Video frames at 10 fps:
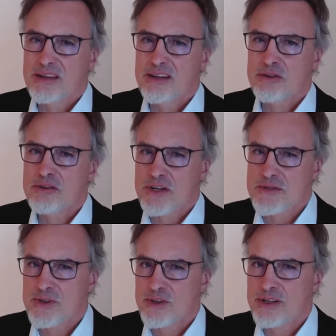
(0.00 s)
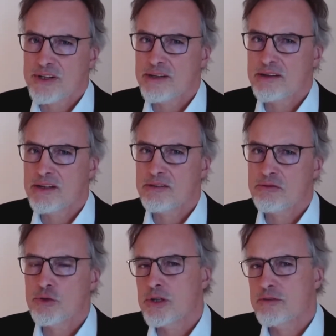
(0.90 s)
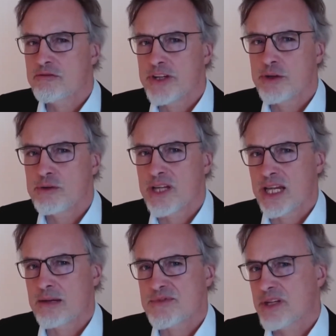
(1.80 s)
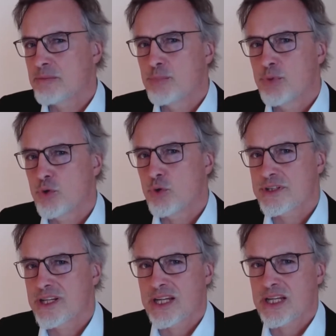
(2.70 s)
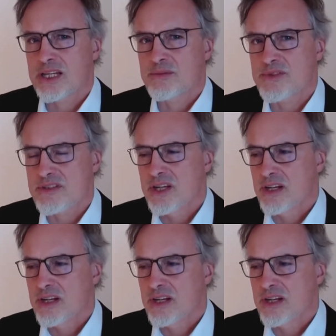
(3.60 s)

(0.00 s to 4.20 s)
reinforcement learning for video games and board games.